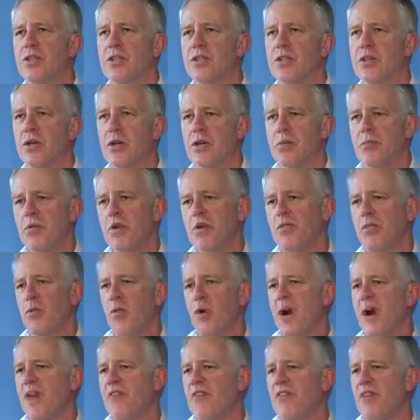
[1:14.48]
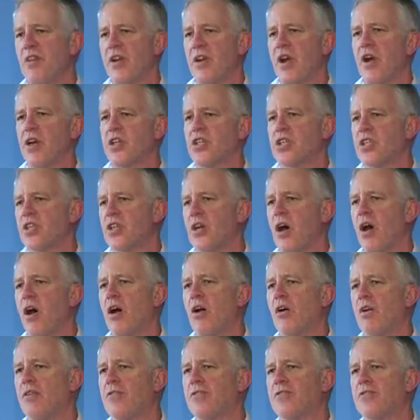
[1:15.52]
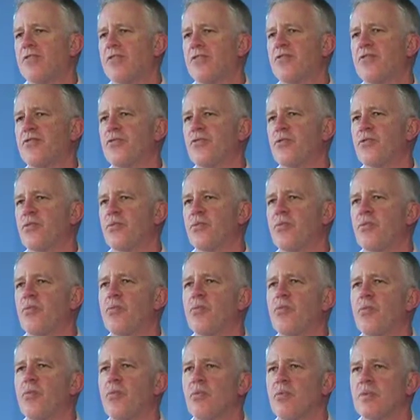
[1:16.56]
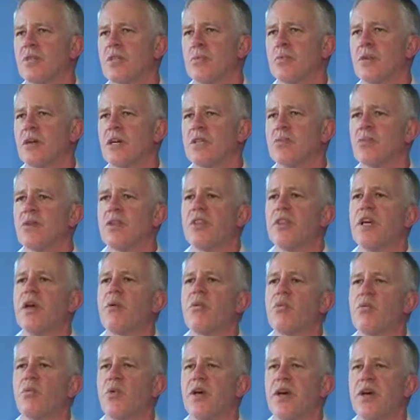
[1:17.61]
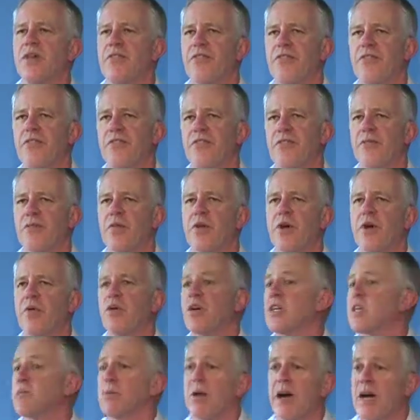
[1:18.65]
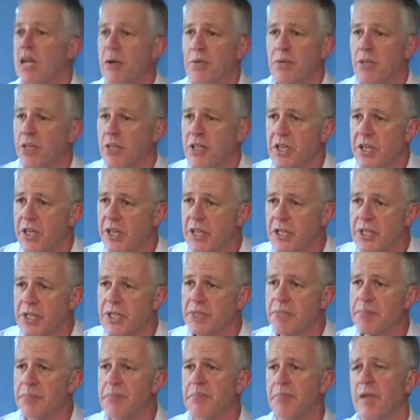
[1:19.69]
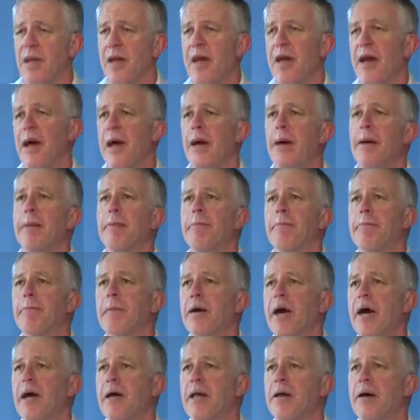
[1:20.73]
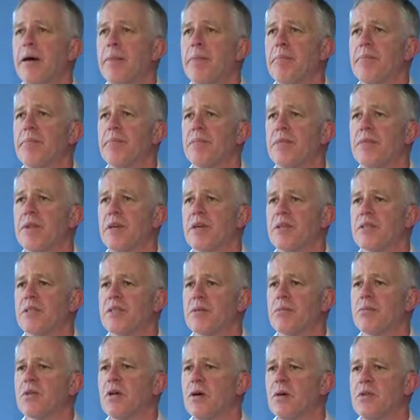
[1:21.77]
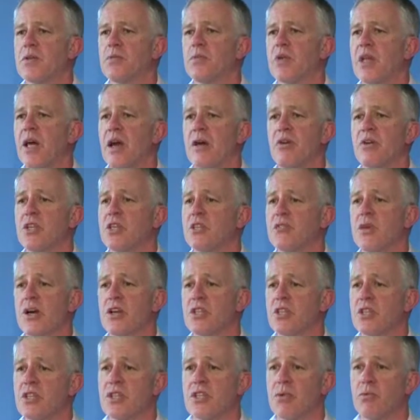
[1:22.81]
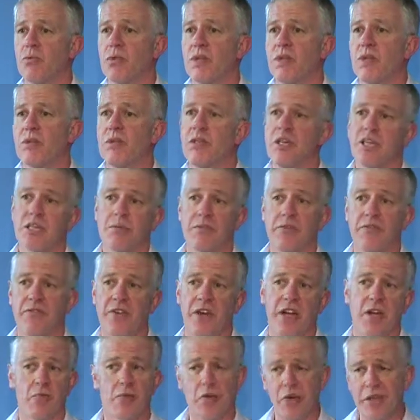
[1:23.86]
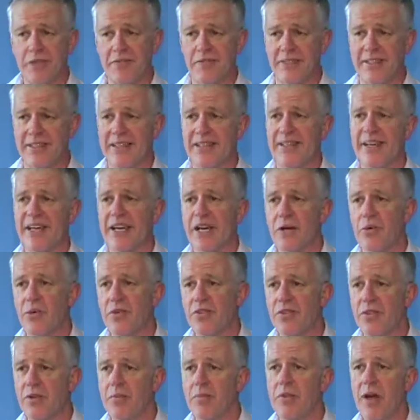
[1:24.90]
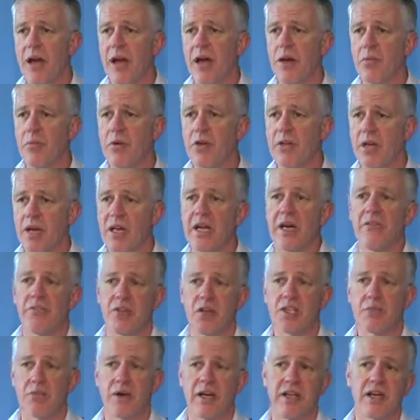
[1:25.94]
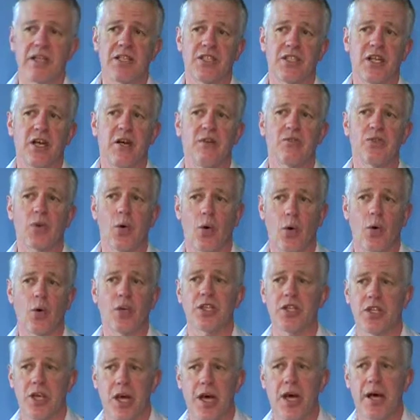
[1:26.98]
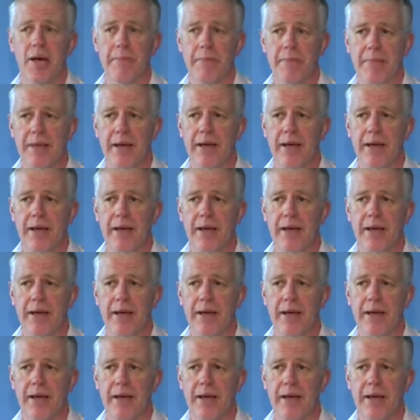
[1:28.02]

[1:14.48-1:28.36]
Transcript: got to move away from the notion of, sometimes we think we've got to explain everything to kids. And I think sometimes with our instructions that we need to be fairly brief with them, and we don't have to explain ourselves all the time.